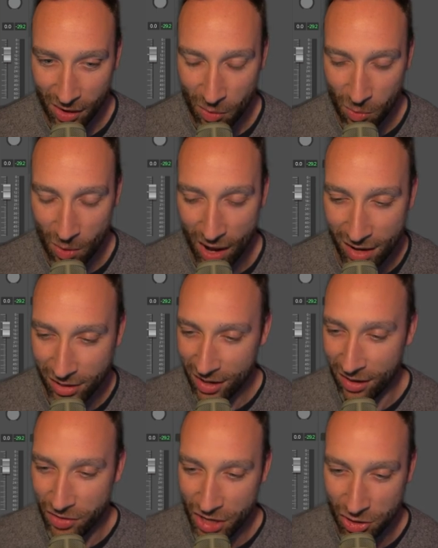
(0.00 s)
what has
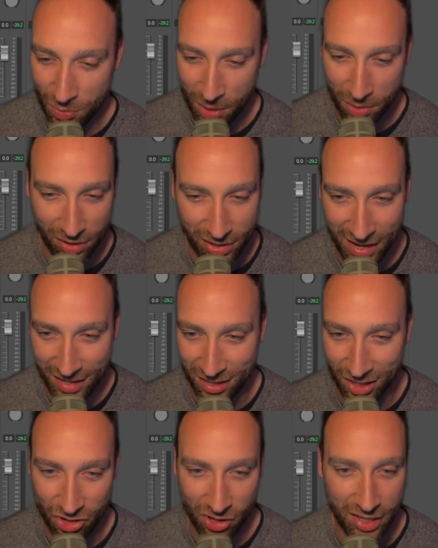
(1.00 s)
kind of changed my world is the
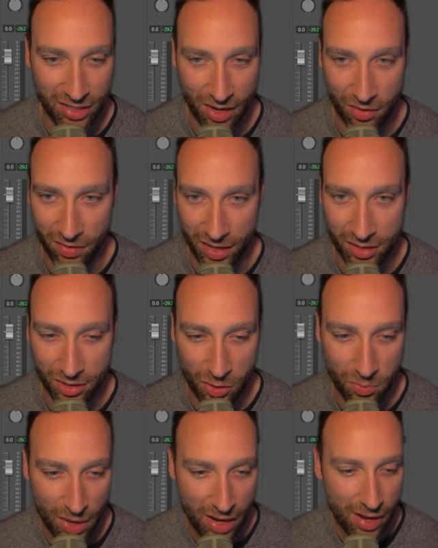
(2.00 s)
string sound of this. So
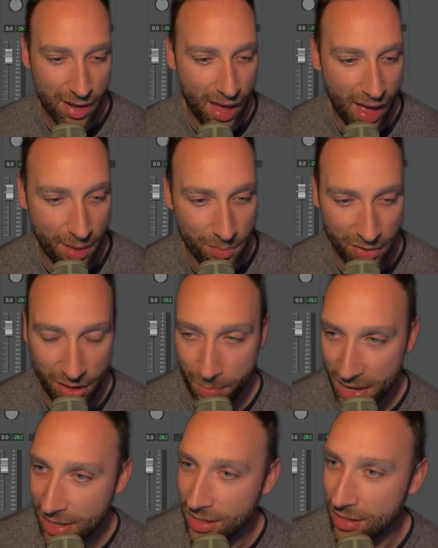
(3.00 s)
the
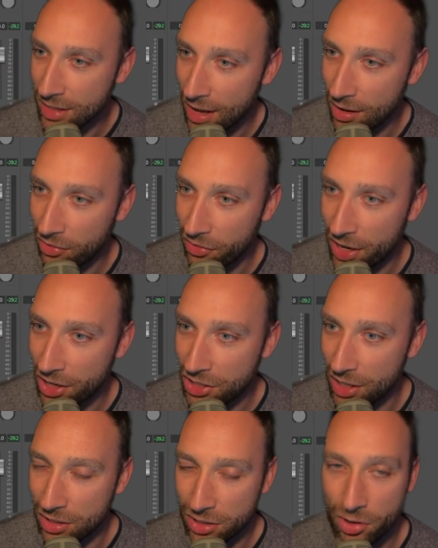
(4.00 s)
piece is kind of finished
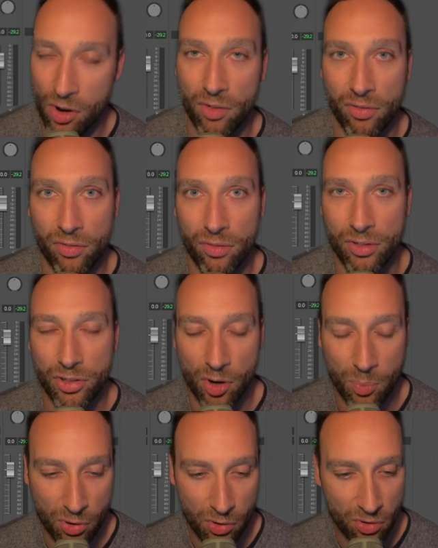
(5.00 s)
and sort of
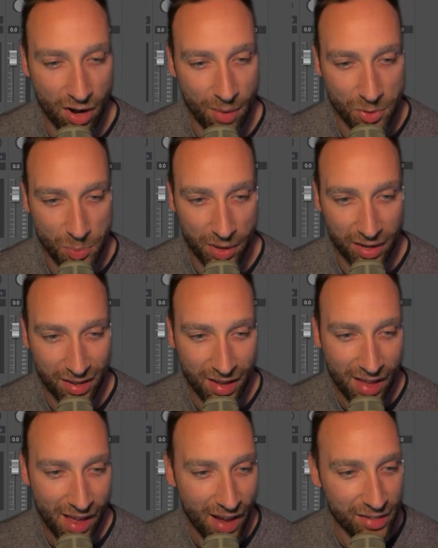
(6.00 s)
programmed, but
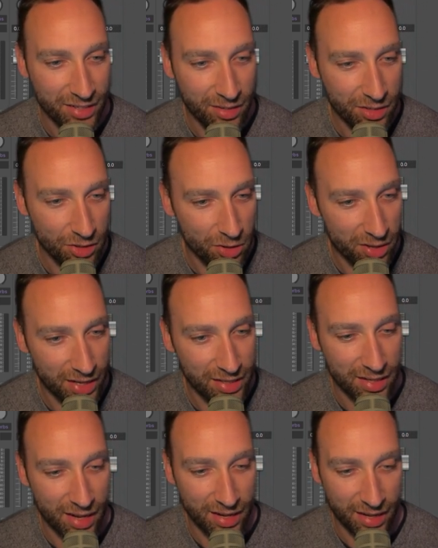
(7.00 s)
I still need to do
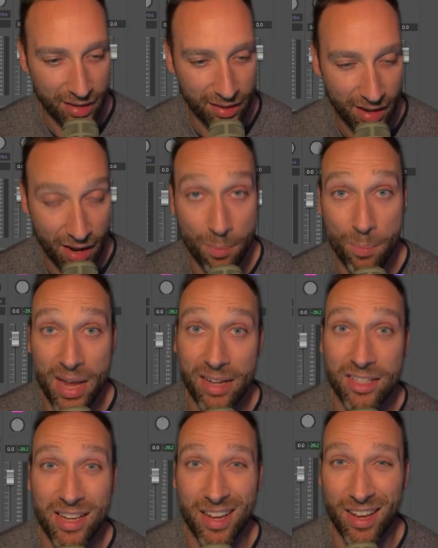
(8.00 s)
things like kind of
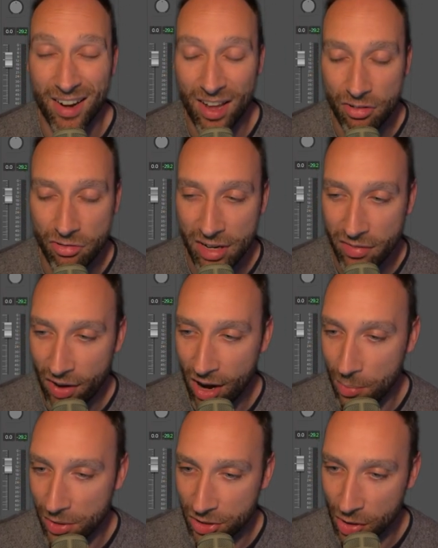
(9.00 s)
mix it and add
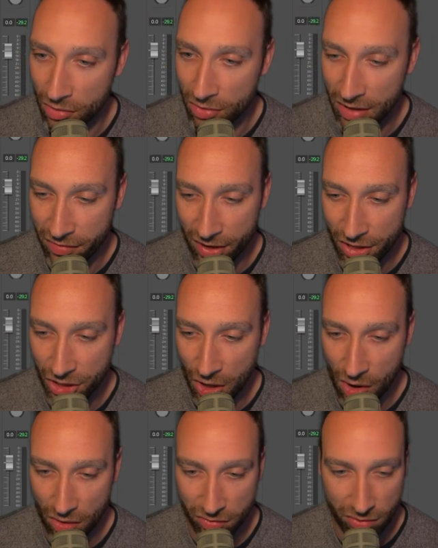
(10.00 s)
reverb and sort of really finish it
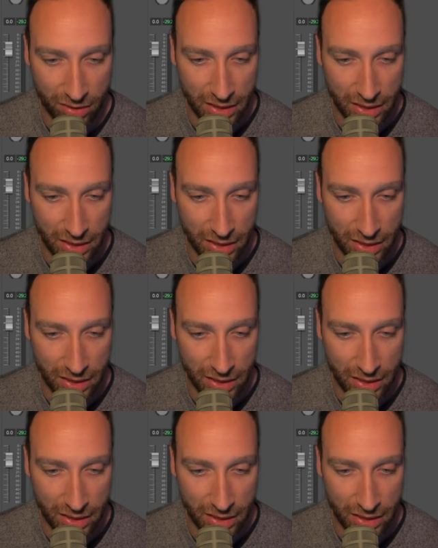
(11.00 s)
off.